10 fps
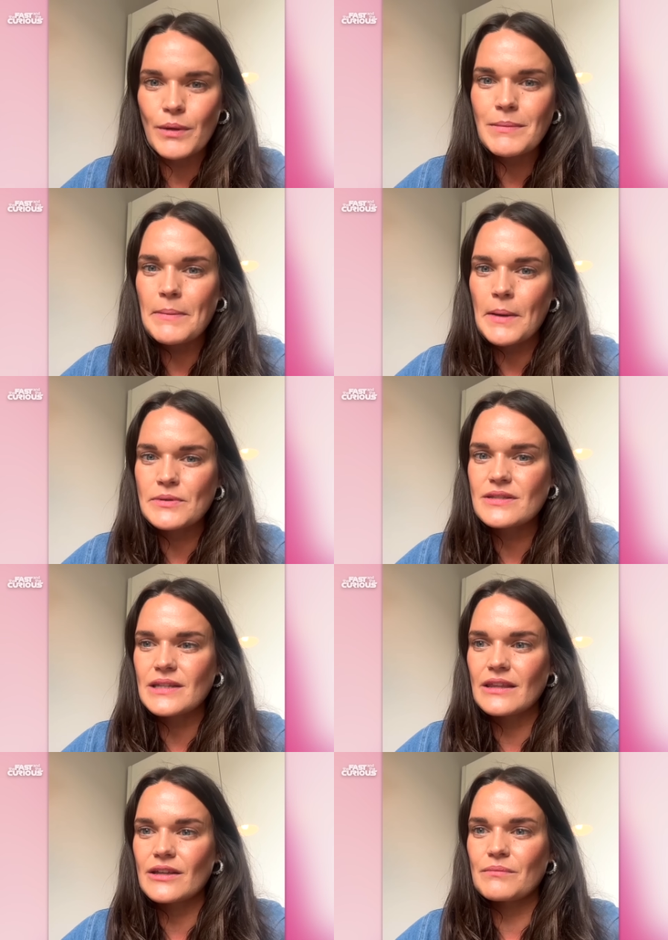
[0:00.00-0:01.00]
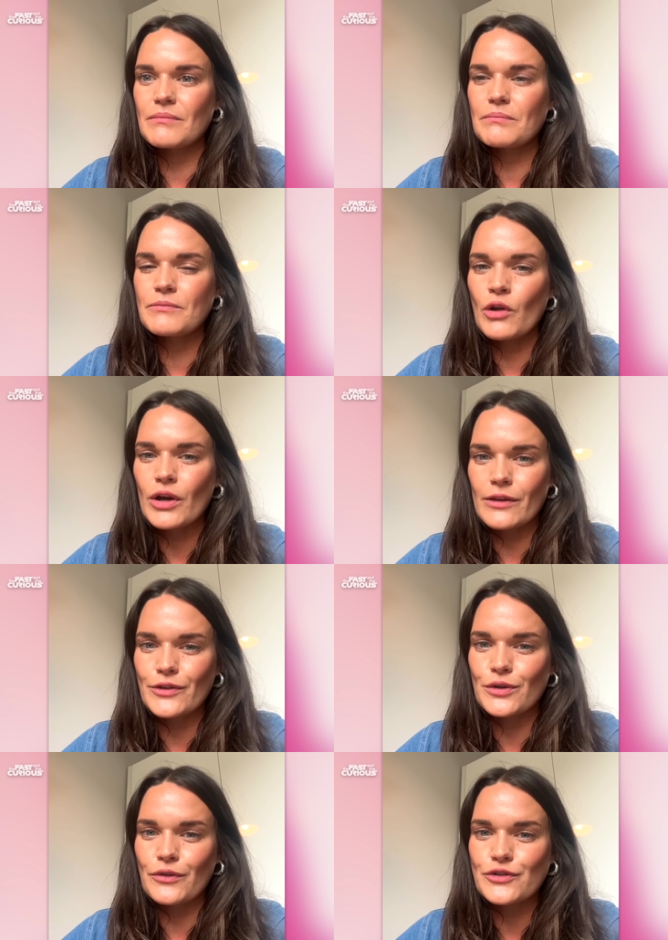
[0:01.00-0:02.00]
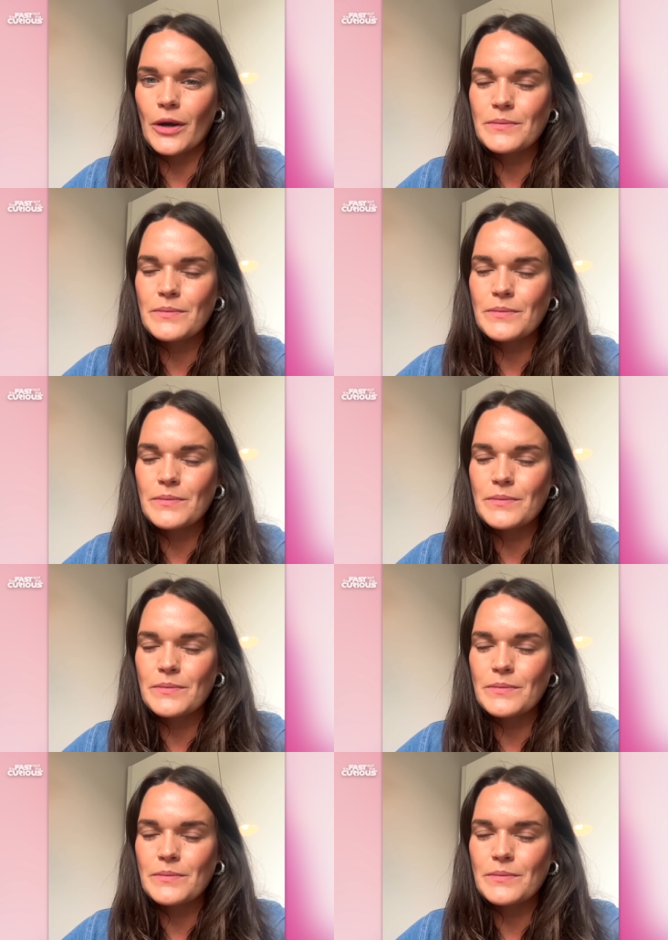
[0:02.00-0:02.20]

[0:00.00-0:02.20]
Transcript: uh, we may be able to see them knocking on the door of the